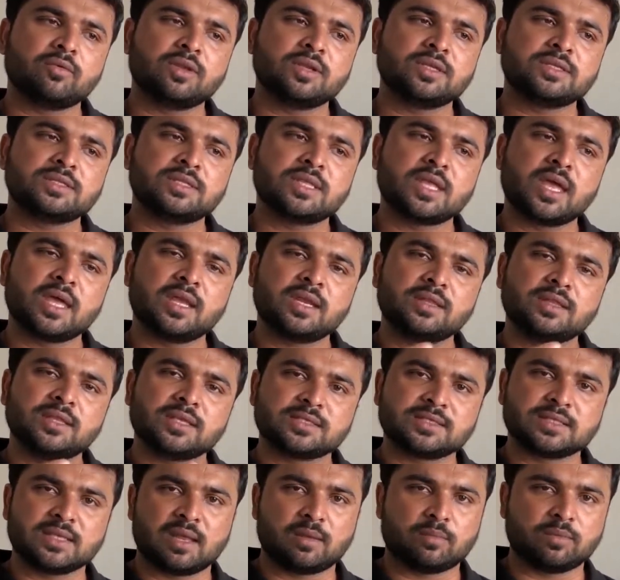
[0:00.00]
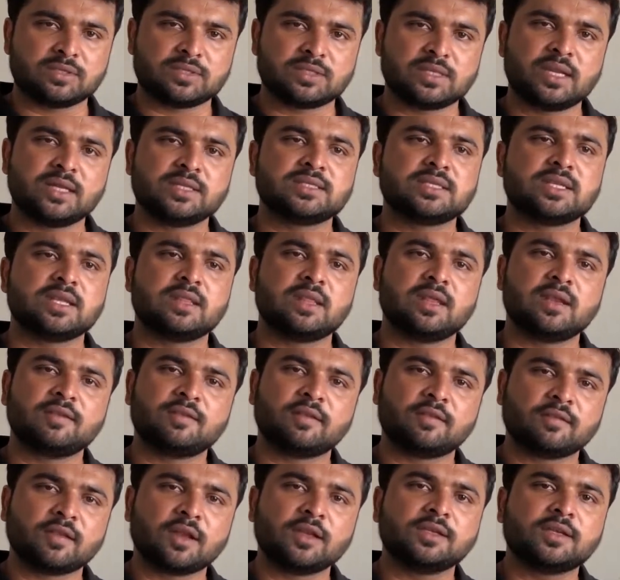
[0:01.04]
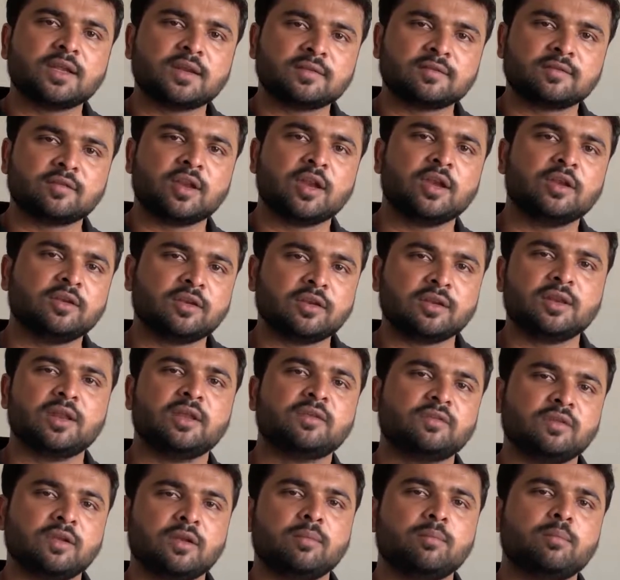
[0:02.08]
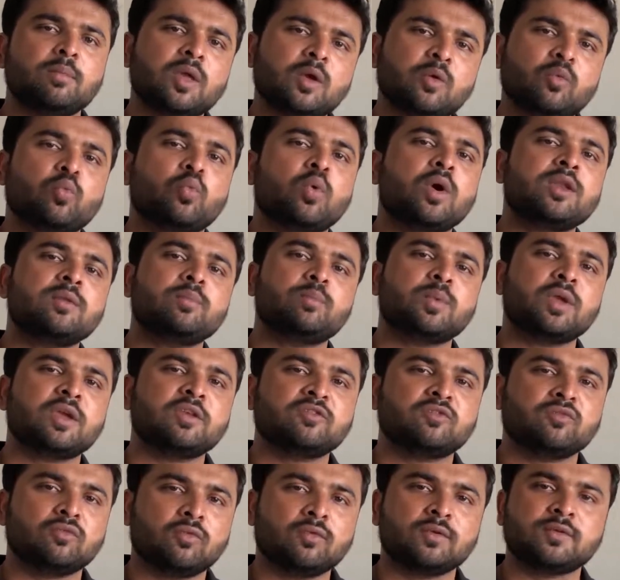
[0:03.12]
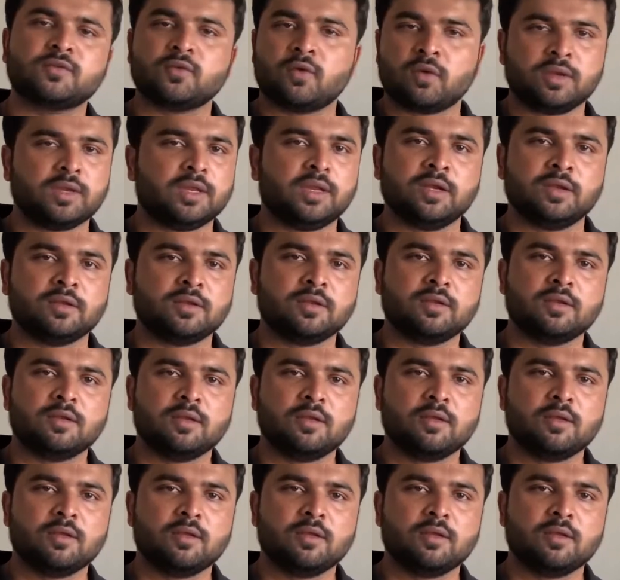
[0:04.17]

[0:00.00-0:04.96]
is there in the syllabus, let's say there is a center state relation, make 1-page notes on it.